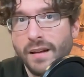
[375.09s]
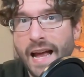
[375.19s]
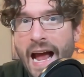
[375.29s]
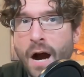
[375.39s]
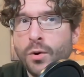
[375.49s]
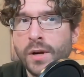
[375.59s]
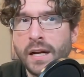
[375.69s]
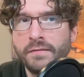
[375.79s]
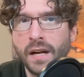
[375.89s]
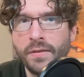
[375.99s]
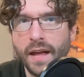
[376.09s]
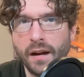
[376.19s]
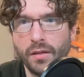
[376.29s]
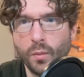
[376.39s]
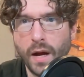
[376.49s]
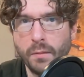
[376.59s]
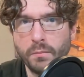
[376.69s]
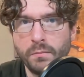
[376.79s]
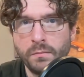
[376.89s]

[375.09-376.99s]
how could I have done that on the web?